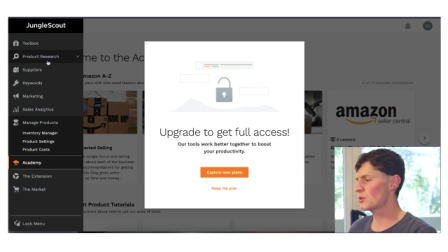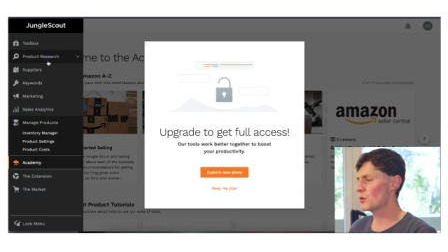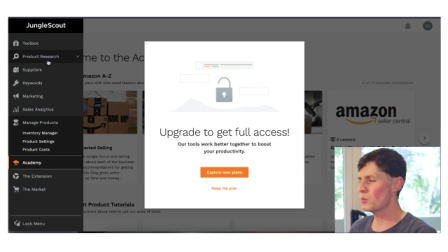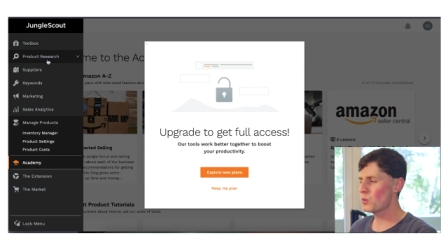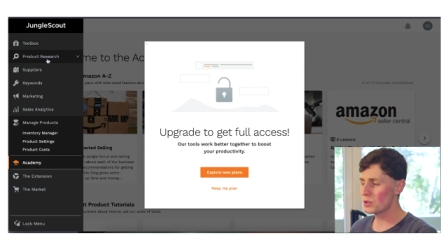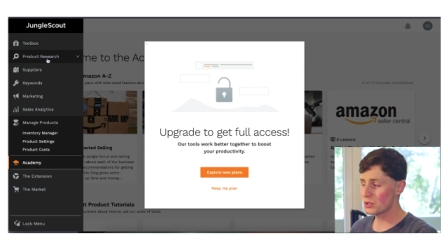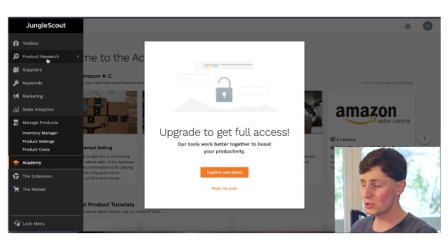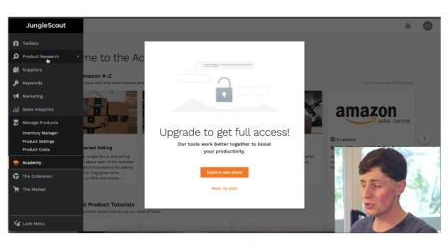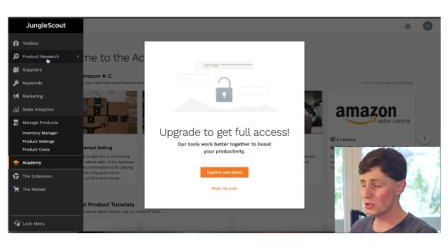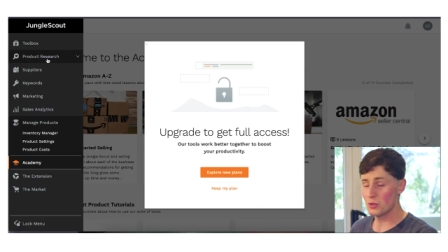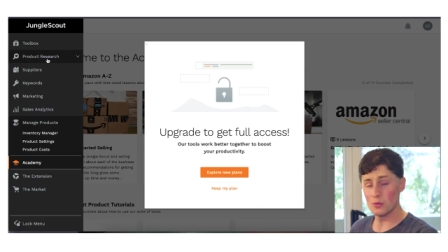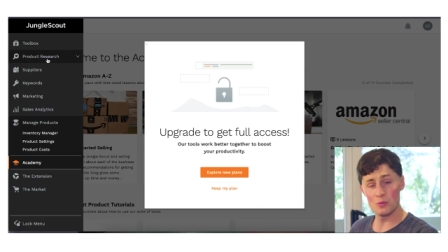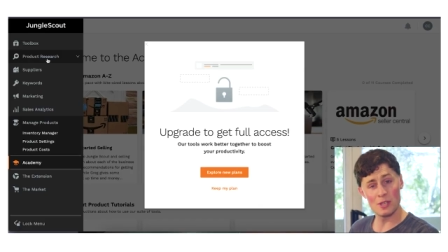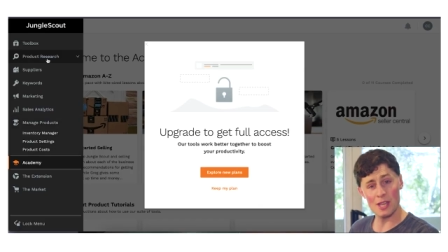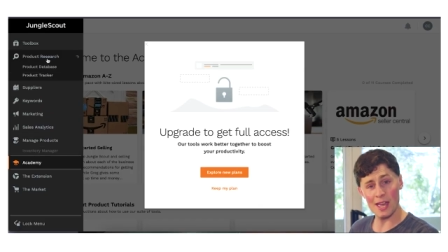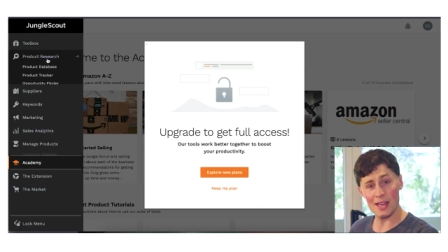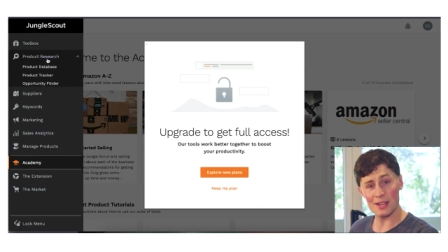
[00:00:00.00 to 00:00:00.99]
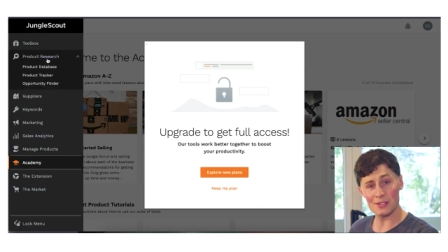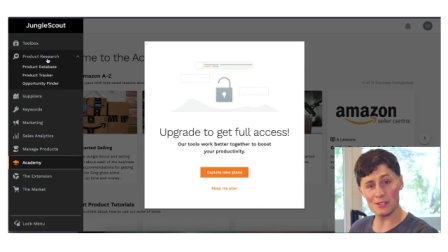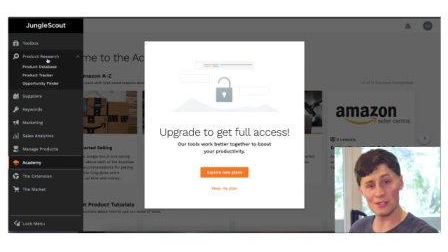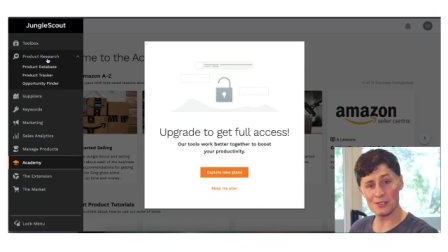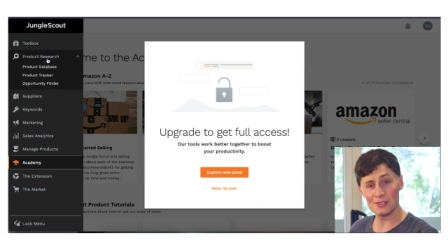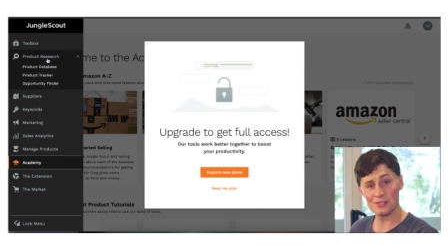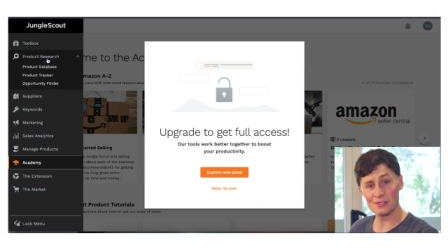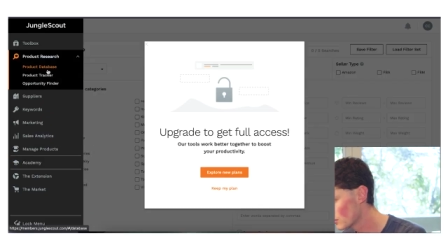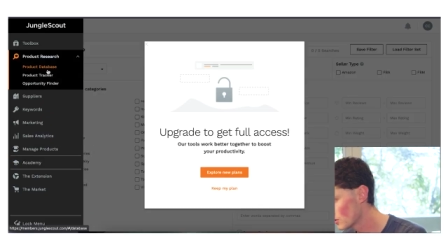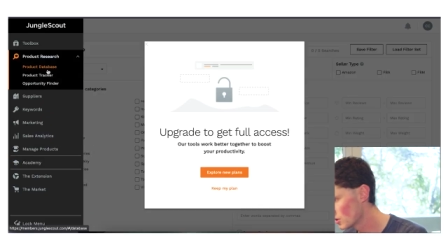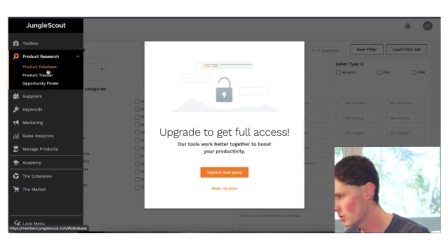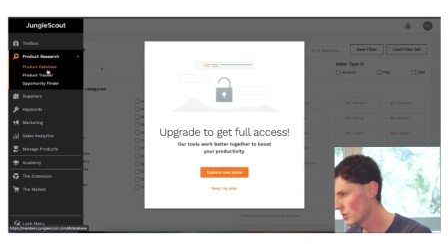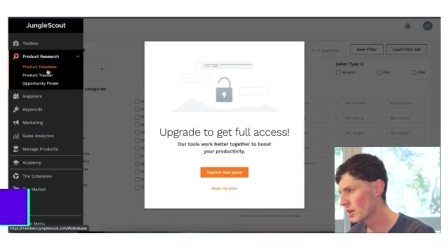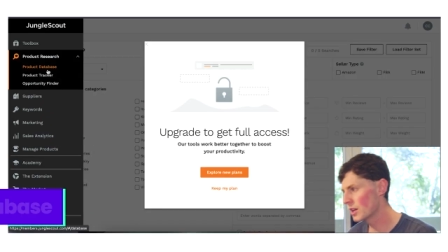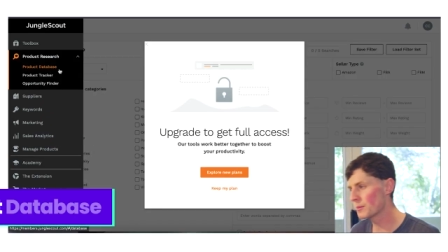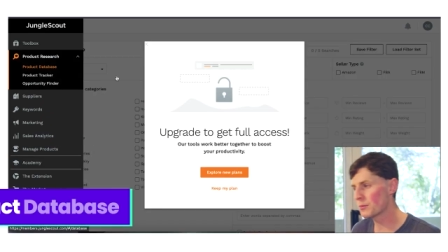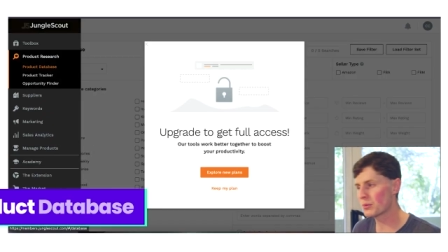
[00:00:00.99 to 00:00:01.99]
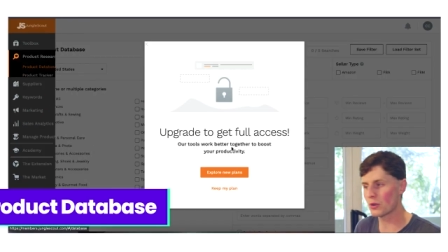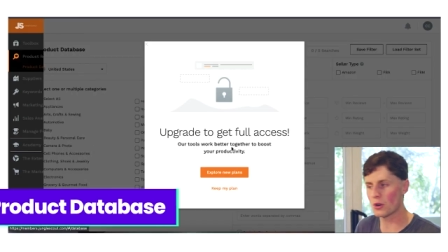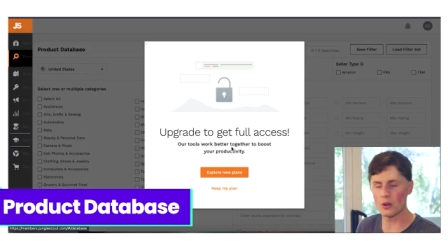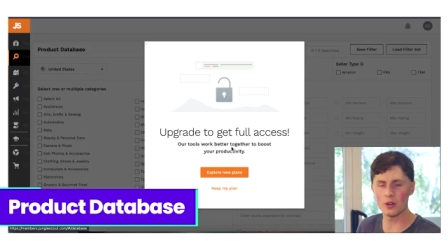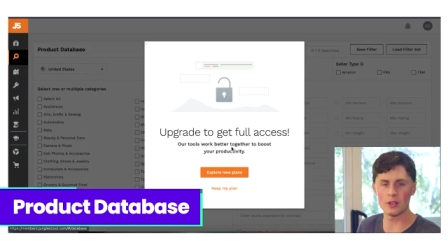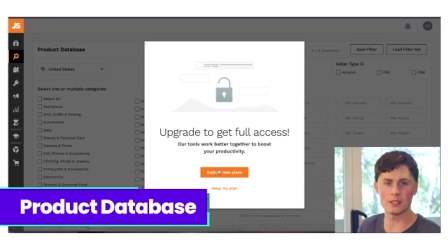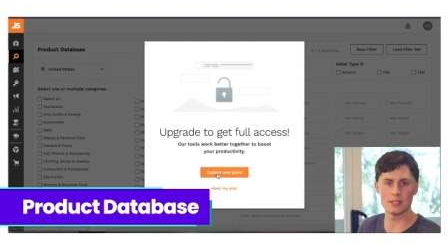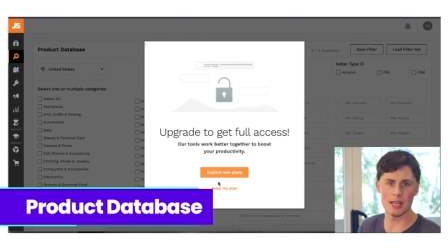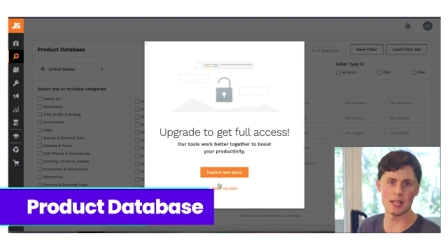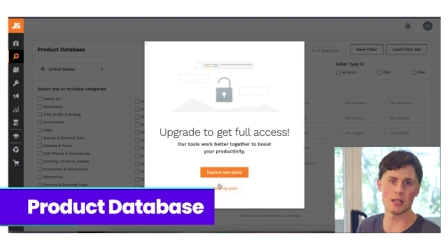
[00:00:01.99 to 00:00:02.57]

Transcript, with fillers: So, what do you get? You get a product